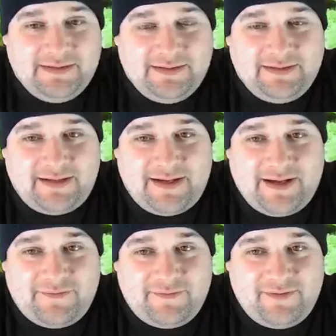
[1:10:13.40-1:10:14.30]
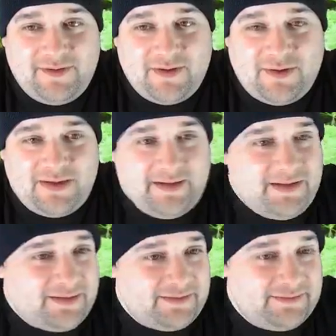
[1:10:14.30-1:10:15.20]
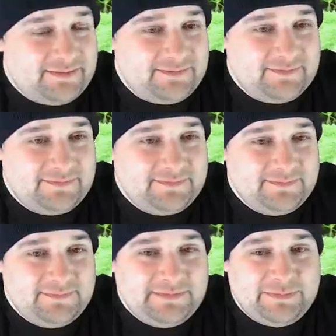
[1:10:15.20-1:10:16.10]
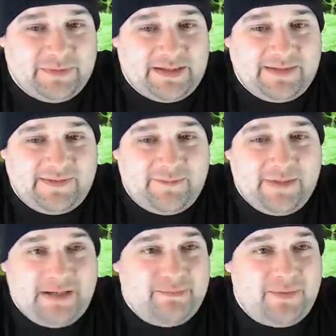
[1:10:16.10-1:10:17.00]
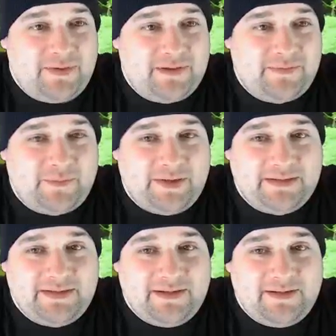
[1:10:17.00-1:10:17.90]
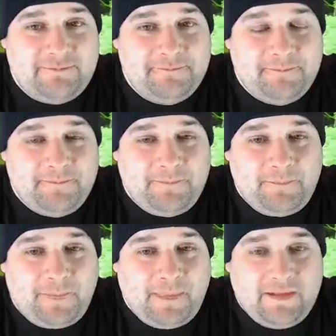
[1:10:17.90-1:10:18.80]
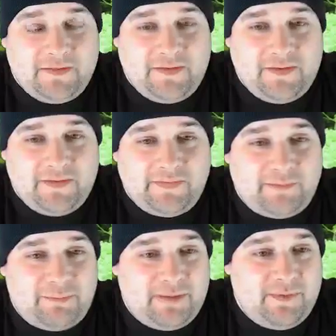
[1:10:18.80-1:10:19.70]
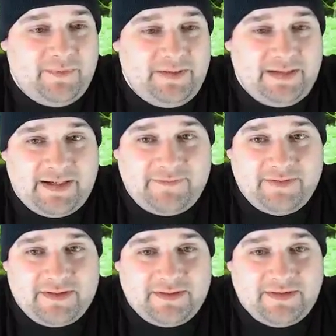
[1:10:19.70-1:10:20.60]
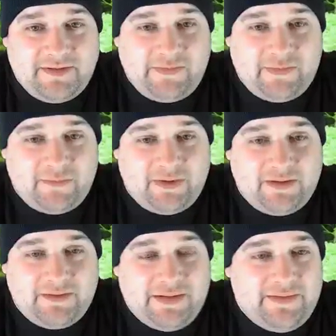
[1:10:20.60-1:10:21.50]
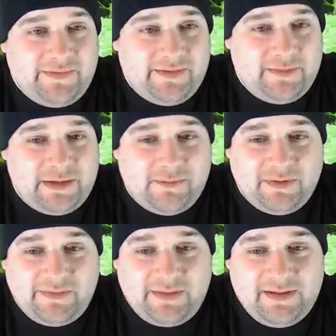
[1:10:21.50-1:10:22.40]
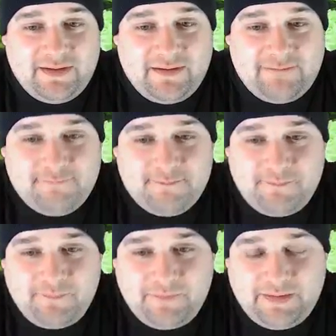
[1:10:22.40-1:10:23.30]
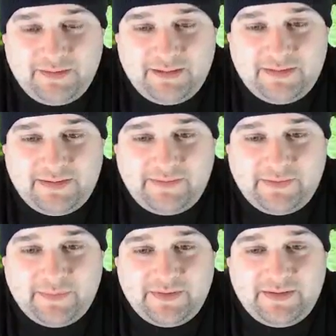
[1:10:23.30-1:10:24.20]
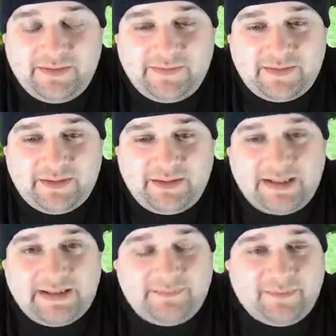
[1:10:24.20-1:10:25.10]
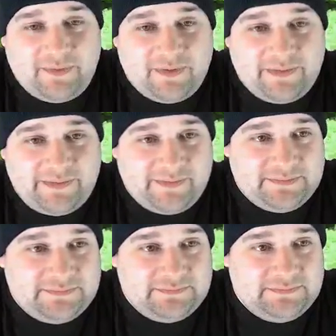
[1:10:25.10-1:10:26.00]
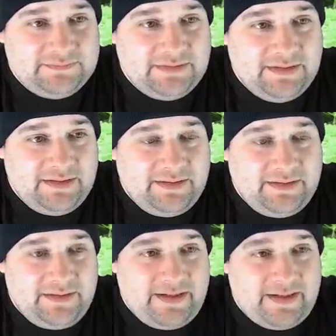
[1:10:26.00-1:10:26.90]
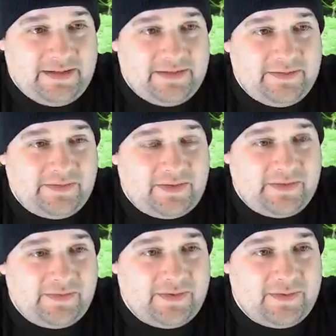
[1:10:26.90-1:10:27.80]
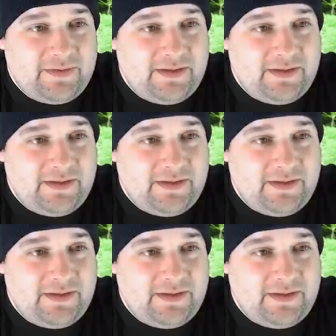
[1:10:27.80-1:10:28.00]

I have no idea. But that's the main bulk of them right there. There's a bumblebee catfish in there somewhere that you see about once a year. And then some of these aspidors. And then there's also